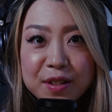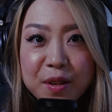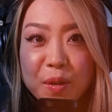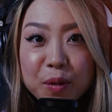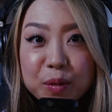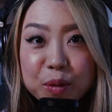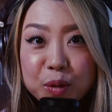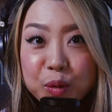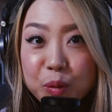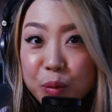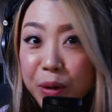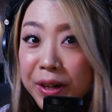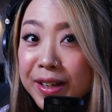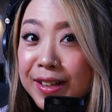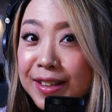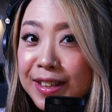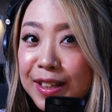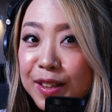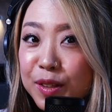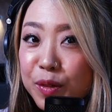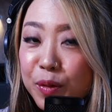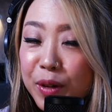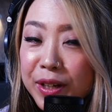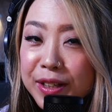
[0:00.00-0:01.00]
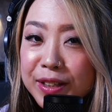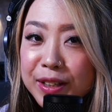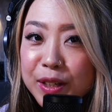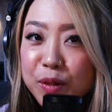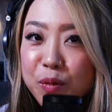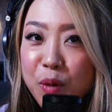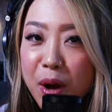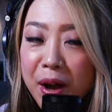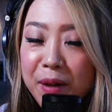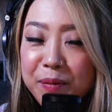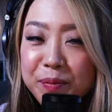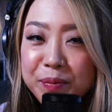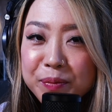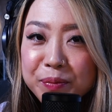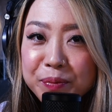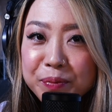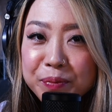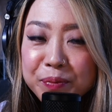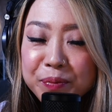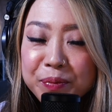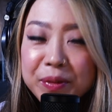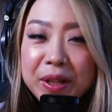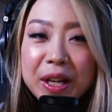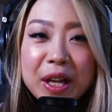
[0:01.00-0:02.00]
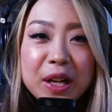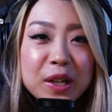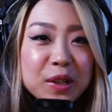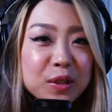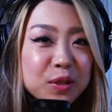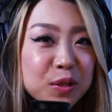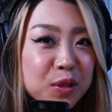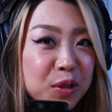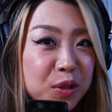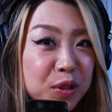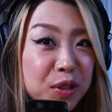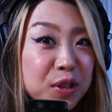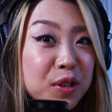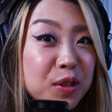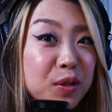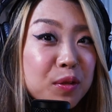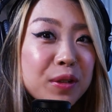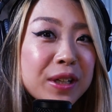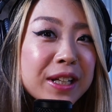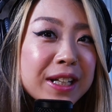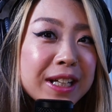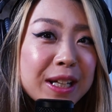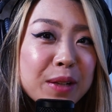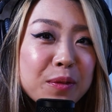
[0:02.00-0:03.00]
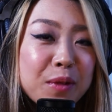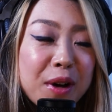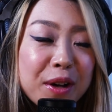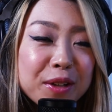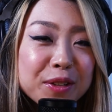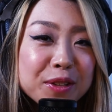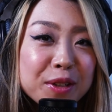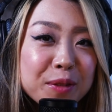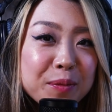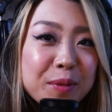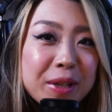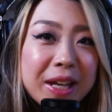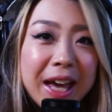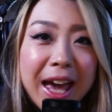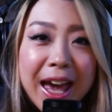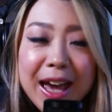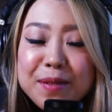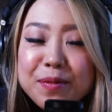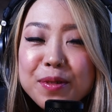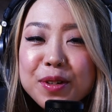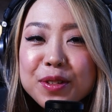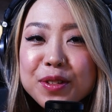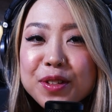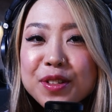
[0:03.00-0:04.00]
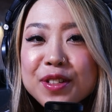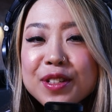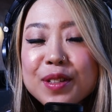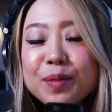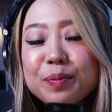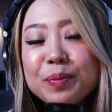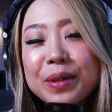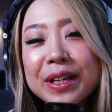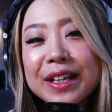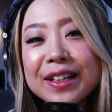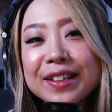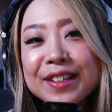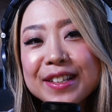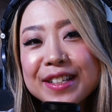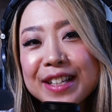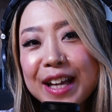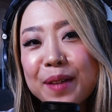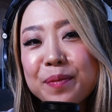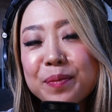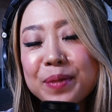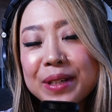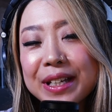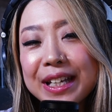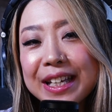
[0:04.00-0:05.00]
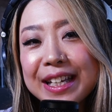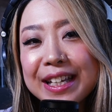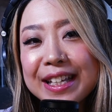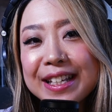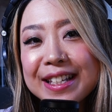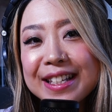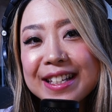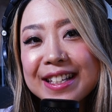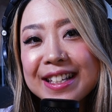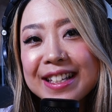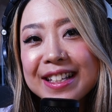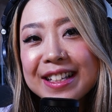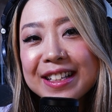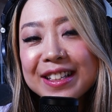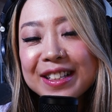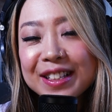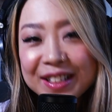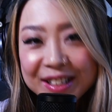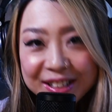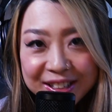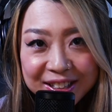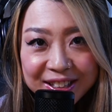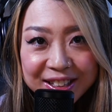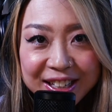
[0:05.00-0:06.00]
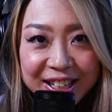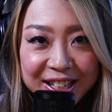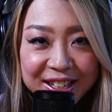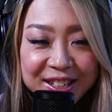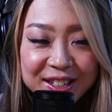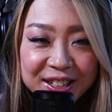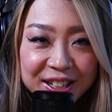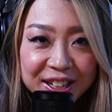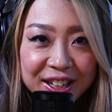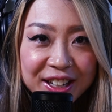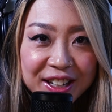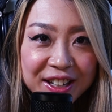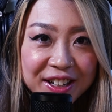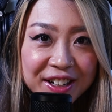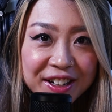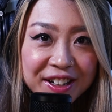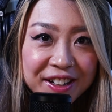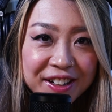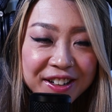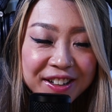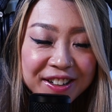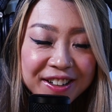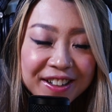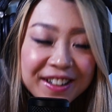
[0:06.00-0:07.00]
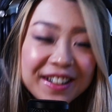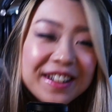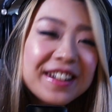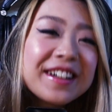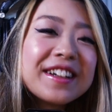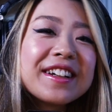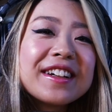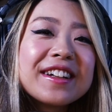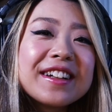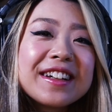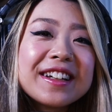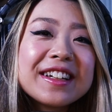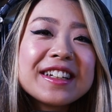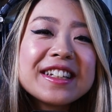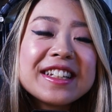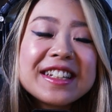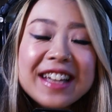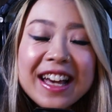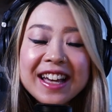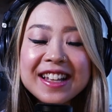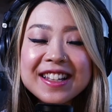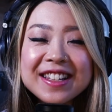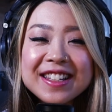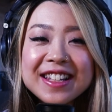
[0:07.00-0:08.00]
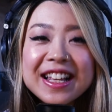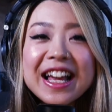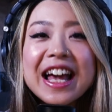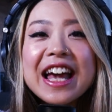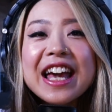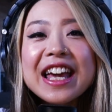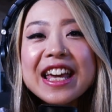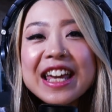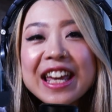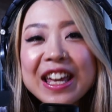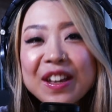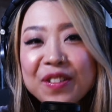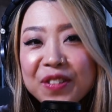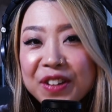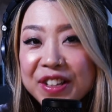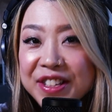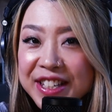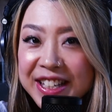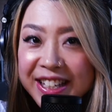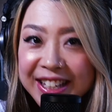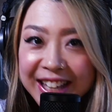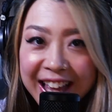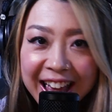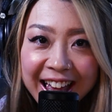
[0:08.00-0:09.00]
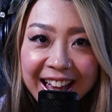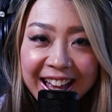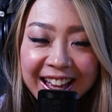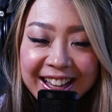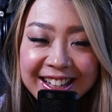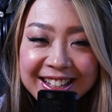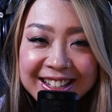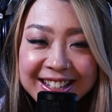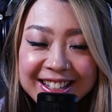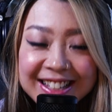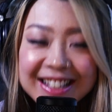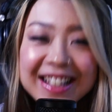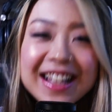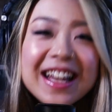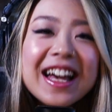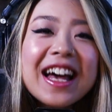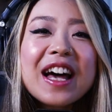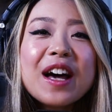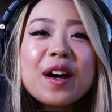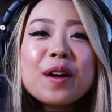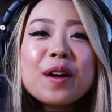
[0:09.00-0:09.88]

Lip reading: So 2021, do you really want to be able to speak Japanese this year? Yes. If it's yes,